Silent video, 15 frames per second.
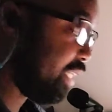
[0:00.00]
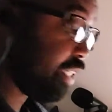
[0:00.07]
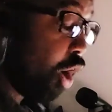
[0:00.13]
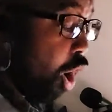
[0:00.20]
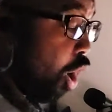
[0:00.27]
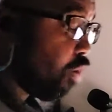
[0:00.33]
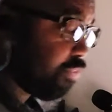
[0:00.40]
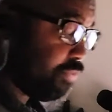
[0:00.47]
in
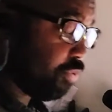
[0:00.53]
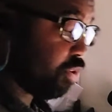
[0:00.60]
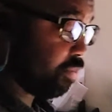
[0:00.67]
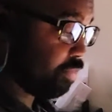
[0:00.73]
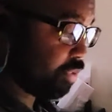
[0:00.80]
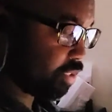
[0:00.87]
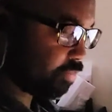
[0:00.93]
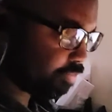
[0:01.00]
all
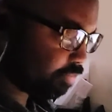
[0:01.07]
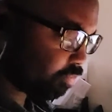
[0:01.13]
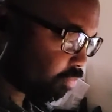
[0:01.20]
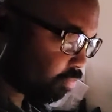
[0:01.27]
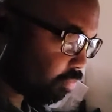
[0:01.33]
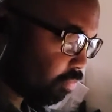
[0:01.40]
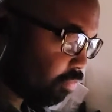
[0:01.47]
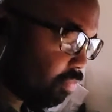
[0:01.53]
forms.
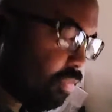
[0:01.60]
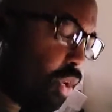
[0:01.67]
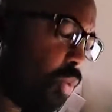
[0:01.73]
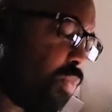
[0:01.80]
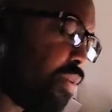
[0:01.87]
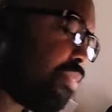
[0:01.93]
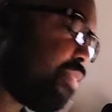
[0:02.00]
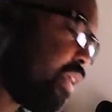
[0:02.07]

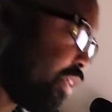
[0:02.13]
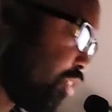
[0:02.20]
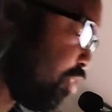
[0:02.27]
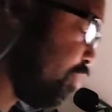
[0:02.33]
We thank